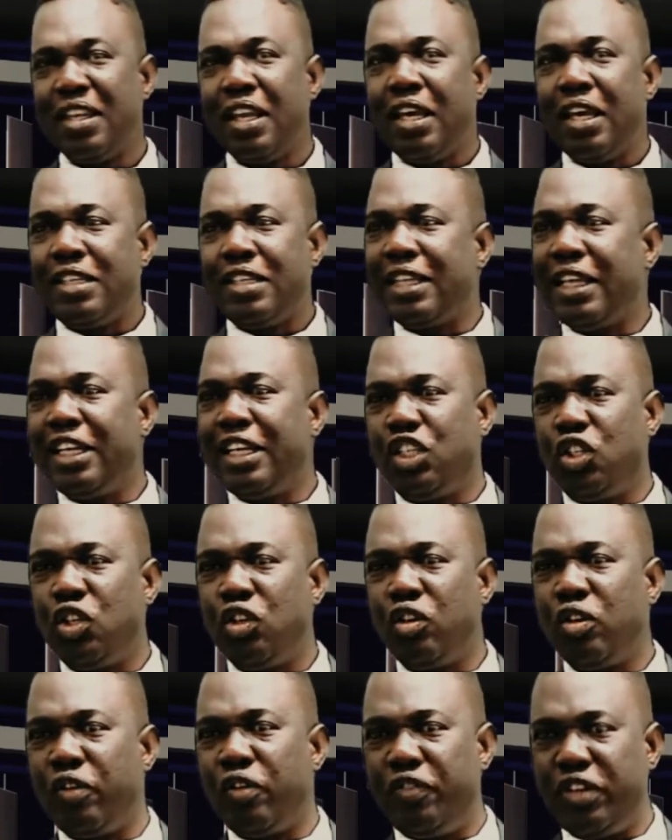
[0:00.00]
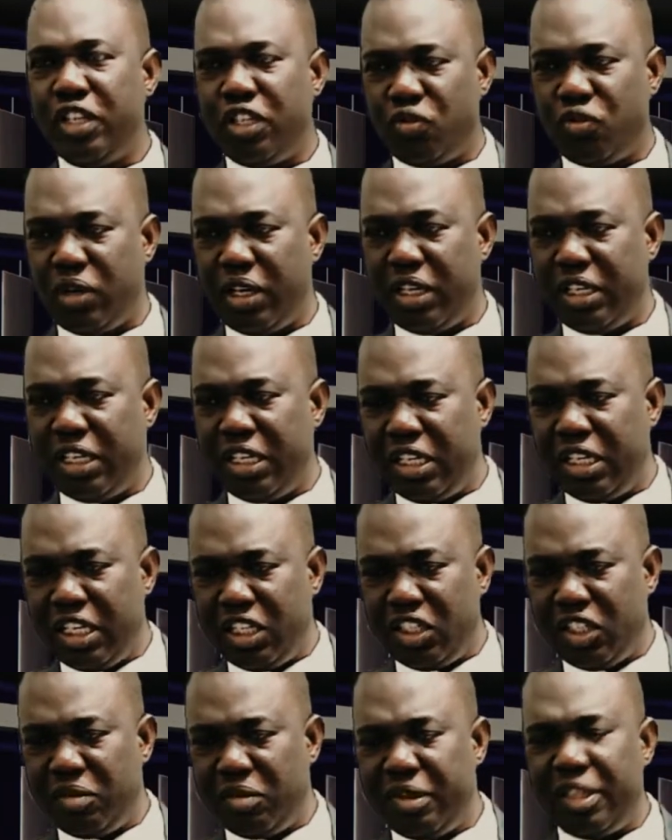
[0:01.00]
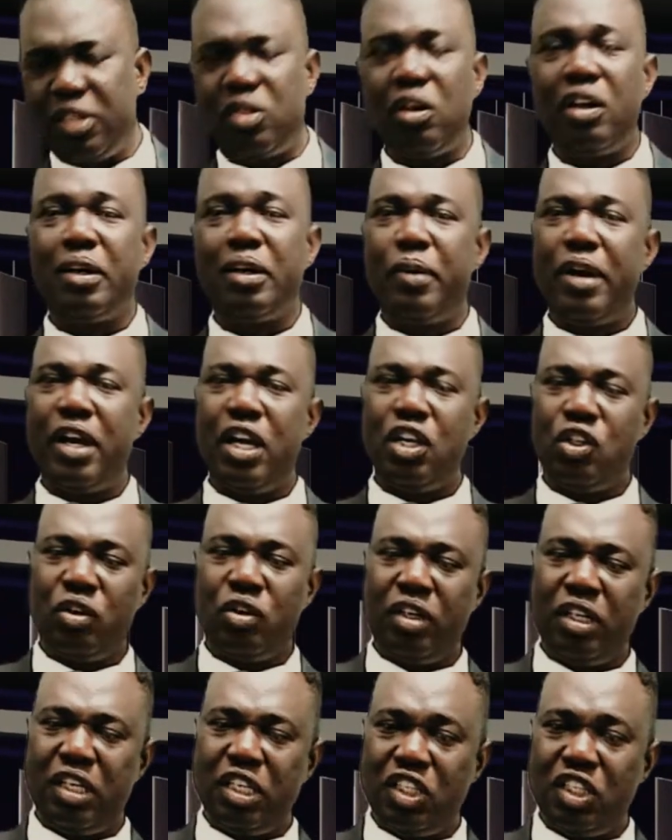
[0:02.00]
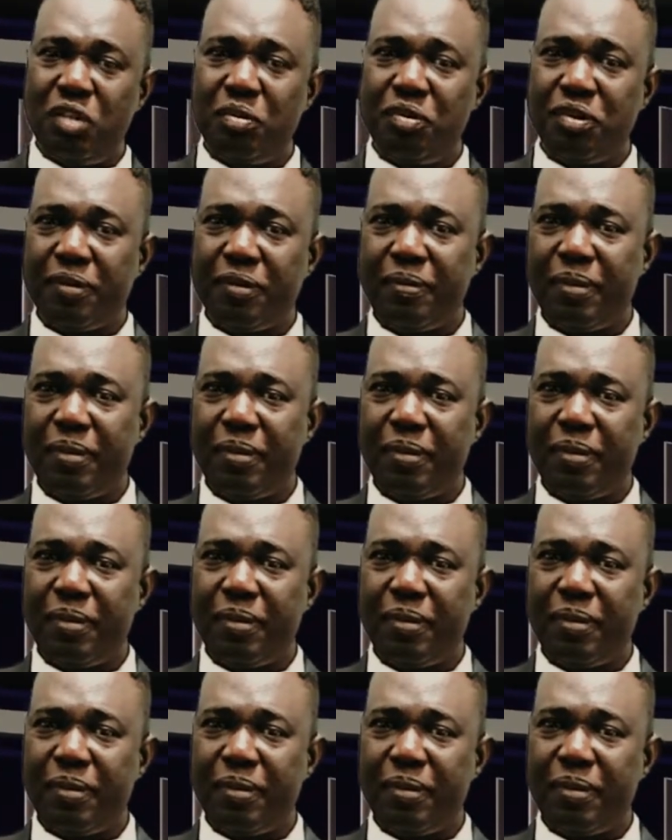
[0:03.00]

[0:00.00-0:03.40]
It's like the children of Israel in Egypt. They thought they were enjoying Egypt,